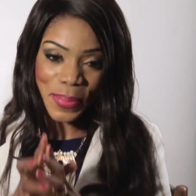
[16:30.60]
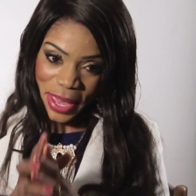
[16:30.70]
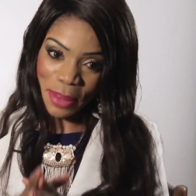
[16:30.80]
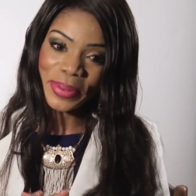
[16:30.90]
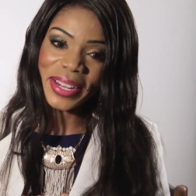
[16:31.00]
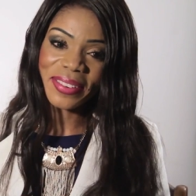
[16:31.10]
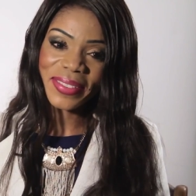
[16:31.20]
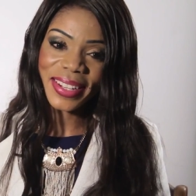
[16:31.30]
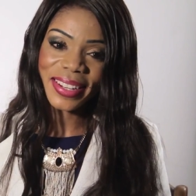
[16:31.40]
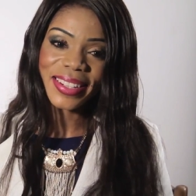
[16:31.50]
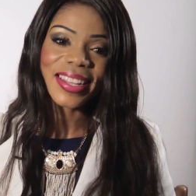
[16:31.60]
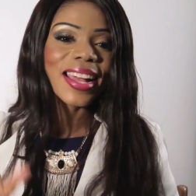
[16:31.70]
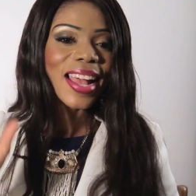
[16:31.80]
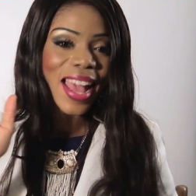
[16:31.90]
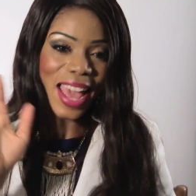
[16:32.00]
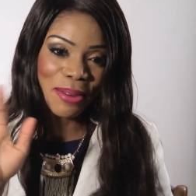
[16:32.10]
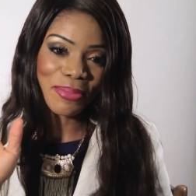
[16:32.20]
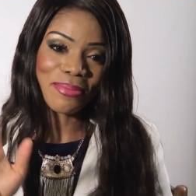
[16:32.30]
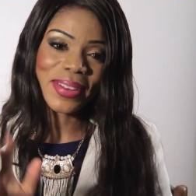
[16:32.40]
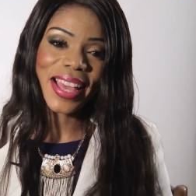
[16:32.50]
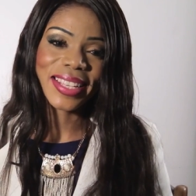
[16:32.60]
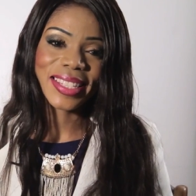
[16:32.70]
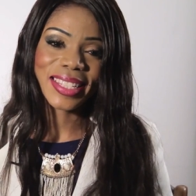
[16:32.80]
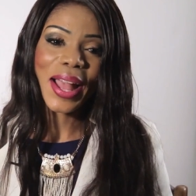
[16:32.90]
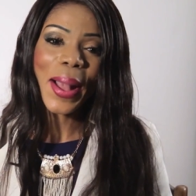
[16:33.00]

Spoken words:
be uplifted, and be blessed.